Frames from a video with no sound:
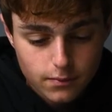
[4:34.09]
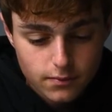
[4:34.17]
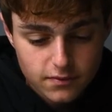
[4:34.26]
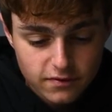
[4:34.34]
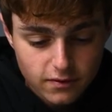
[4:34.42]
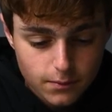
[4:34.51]

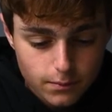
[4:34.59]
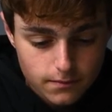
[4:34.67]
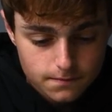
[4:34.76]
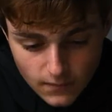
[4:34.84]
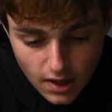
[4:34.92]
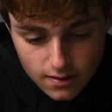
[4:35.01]
sleep.
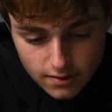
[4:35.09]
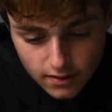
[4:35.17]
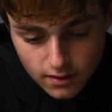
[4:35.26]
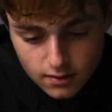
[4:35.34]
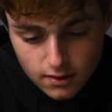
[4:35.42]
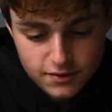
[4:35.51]

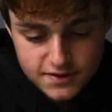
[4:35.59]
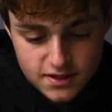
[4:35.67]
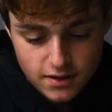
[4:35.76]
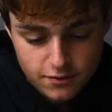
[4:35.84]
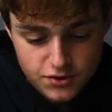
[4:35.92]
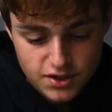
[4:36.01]
Then you can
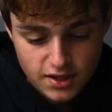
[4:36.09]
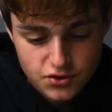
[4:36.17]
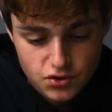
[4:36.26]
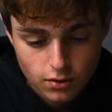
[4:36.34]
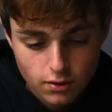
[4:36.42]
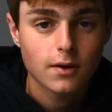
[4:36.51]
set your
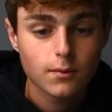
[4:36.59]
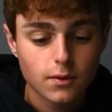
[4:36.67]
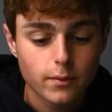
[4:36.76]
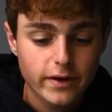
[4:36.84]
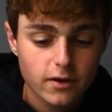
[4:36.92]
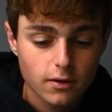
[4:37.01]
schedule. I wanna
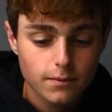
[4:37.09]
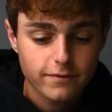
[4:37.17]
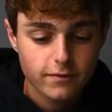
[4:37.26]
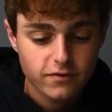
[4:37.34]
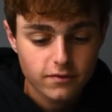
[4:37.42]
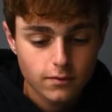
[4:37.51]
wake up
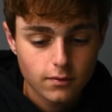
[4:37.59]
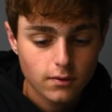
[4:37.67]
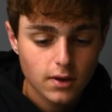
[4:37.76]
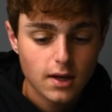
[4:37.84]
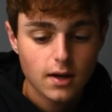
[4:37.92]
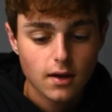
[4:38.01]
for school
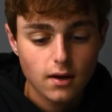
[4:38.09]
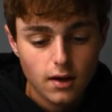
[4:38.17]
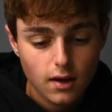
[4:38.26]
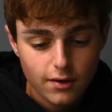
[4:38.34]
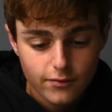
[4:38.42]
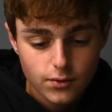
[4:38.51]

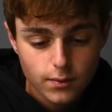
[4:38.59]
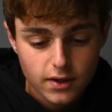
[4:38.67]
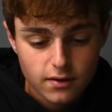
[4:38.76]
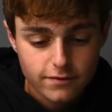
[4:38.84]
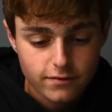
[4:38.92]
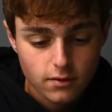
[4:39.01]
every
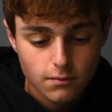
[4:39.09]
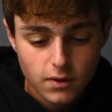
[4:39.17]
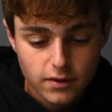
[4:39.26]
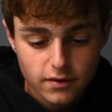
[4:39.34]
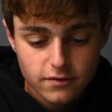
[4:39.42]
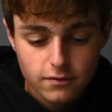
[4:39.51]
week from
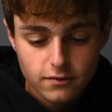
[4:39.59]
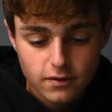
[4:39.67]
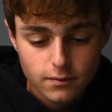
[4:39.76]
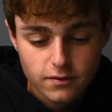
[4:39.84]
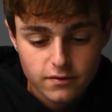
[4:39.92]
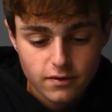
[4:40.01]
Monday, Tuesday,
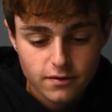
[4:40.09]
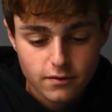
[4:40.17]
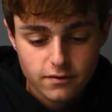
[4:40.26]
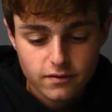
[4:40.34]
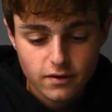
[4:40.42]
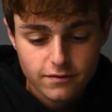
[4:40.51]
Wednesday,
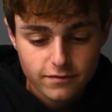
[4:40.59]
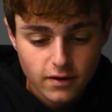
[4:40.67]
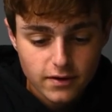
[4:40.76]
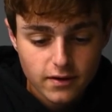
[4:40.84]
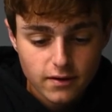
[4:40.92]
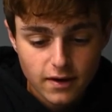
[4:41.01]
Thursday,
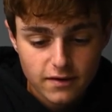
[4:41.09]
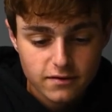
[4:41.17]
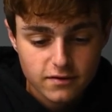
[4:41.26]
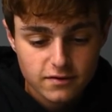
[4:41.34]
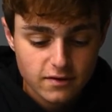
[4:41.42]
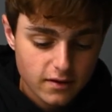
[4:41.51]
Friday at
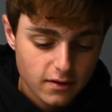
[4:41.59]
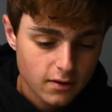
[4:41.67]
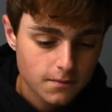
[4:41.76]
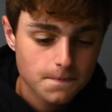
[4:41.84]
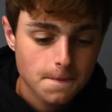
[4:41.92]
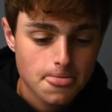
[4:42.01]
6
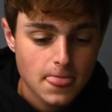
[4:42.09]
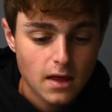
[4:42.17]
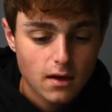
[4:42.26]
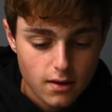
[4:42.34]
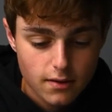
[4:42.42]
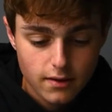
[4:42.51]
a.m.
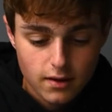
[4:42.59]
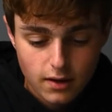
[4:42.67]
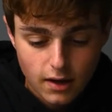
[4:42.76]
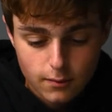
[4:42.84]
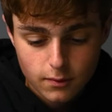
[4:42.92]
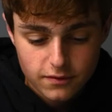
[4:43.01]
And then
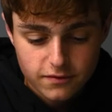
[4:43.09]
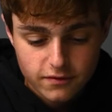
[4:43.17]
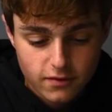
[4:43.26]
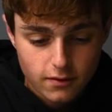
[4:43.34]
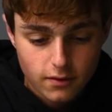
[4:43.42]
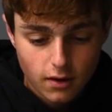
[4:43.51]
I want it to
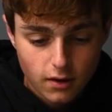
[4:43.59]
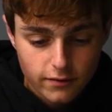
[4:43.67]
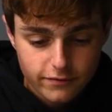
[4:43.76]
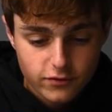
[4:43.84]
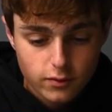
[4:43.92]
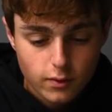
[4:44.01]
turn
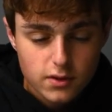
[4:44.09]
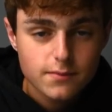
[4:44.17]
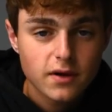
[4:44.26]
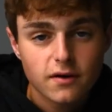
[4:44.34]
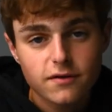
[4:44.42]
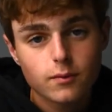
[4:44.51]
off 20
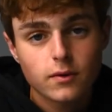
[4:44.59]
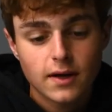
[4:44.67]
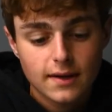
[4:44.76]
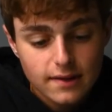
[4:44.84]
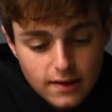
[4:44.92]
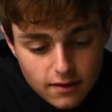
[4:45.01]
minutes when I
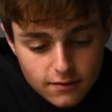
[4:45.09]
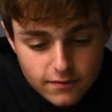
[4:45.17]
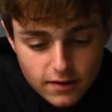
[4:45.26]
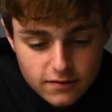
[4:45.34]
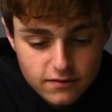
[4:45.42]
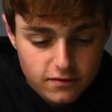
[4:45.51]
leave
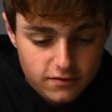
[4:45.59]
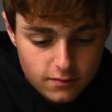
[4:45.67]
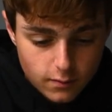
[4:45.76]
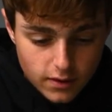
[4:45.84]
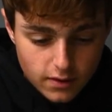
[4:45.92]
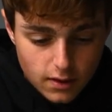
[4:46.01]
at
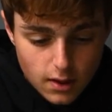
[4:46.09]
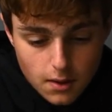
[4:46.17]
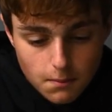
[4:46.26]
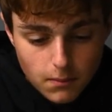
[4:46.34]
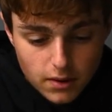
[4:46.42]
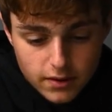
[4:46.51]
6.20,
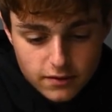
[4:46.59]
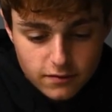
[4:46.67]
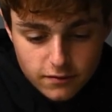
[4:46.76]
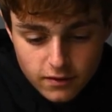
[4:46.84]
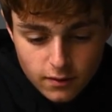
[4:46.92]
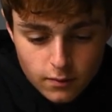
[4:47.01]
Monday,
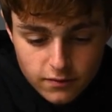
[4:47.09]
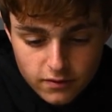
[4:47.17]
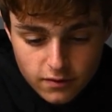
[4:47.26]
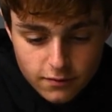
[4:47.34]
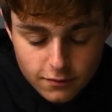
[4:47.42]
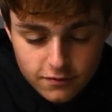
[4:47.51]
Tuesday, Wednesday,
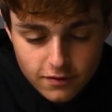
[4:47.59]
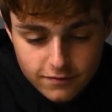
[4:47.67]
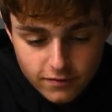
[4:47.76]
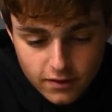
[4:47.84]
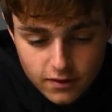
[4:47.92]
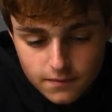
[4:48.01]
Thursday,
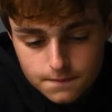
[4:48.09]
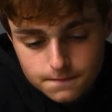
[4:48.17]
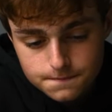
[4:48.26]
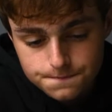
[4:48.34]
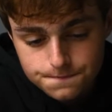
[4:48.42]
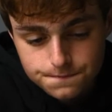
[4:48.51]
Friday.
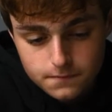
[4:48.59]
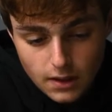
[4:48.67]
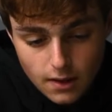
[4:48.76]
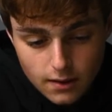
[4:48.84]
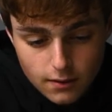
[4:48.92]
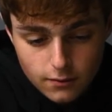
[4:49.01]

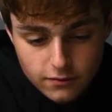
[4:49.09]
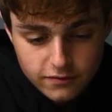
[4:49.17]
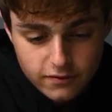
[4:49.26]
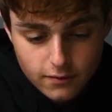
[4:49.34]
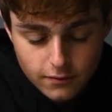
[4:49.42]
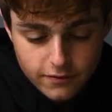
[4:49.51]
It'll,
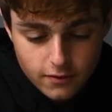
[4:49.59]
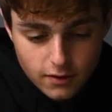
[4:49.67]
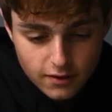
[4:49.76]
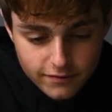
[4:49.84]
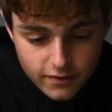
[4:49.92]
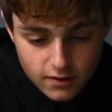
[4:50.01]
it'll turn
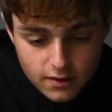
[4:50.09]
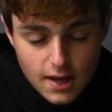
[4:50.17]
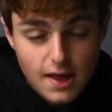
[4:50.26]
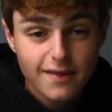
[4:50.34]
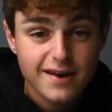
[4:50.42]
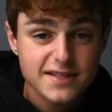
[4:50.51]
off then.
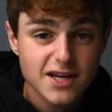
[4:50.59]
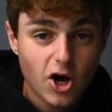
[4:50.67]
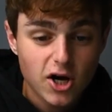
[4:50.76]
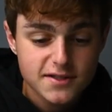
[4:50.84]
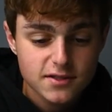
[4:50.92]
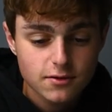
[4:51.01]
That is
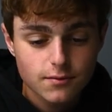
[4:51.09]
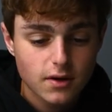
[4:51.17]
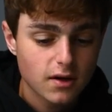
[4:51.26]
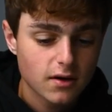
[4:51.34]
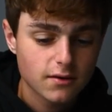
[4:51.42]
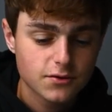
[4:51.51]
awesome.
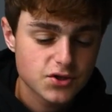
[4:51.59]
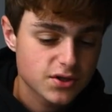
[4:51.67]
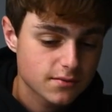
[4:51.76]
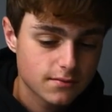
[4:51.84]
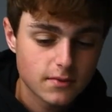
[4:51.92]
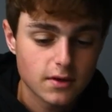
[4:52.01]
Uh, it'll just,
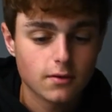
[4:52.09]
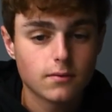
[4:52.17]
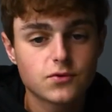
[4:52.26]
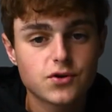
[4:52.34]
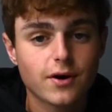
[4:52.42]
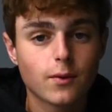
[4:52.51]
you know,
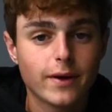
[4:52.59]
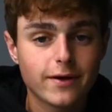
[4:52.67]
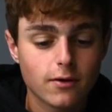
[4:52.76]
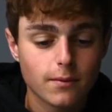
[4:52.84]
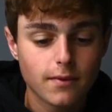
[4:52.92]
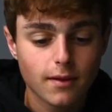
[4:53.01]
try to wake
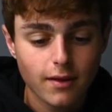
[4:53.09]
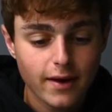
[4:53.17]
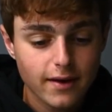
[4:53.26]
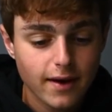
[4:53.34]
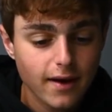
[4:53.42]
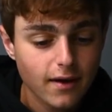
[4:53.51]
you up with a
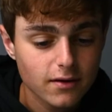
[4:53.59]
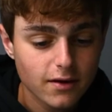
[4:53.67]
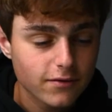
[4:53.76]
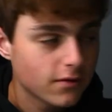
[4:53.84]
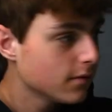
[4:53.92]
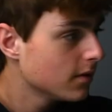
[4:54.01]
light and give
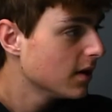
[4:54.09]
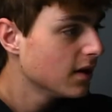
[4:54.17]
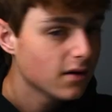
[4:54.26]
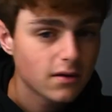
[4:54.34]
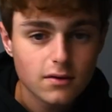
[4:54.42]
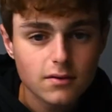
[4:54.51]
you,
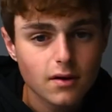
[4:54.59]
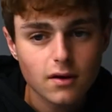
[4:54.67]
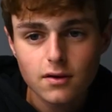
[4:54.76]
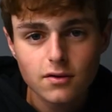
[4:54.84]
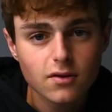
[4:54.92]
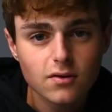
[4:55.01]
you know, a
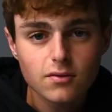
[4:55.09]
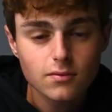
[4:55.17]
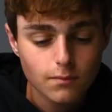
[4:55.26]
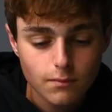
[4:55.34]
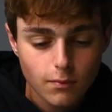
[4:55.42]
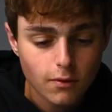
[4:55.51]
good little
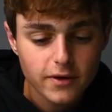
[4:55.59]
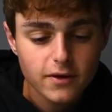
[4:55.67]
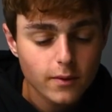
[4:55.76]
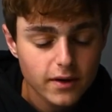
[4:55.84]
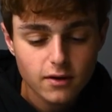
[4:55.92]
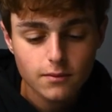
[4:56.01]
morning
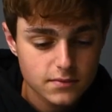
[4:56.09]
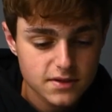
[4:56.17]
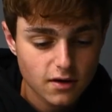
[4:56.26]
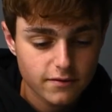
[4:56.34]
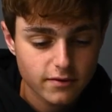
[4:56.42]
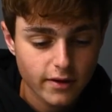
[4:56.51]
wake up
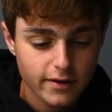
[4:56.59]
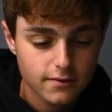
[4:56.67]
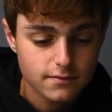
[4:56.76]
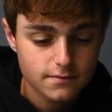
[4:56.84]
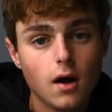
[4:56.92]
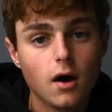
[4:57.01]
soft light.
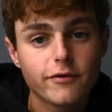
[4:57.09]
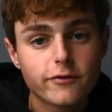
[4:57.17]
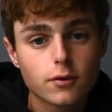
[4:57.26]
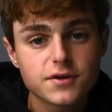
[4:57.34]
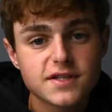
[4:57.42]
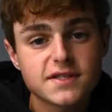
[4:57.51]
Of
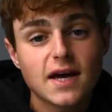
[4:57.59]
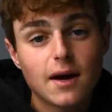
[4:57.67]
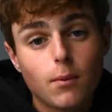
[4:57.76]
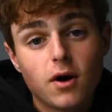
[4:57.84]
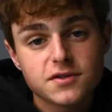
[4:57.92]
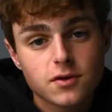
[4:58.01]
course, this
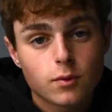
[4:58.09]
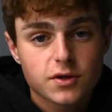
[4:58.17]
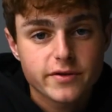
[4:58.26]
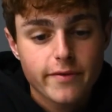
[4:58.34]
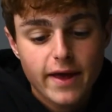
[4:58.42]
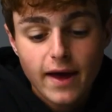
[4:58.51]
app also works
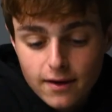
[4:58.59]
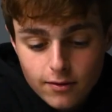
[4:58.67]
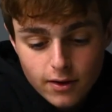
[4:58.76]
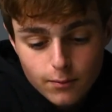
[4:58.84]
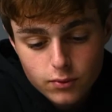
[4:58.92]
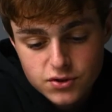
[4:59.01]
with the egg
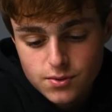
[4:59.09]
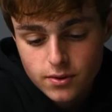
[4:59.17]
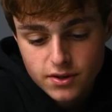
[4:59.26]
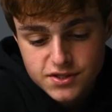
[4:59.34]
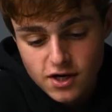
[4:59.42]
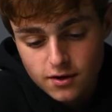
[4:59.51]
lamp, which we're
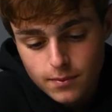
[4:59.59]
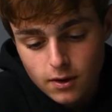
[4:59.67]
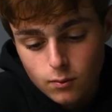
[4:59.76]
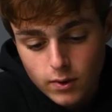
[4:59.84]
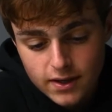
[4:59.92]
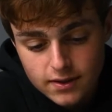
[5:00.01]
gonna talk
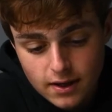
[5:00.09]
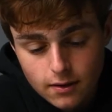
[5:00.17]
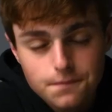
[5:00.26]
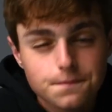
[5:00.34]
about right now.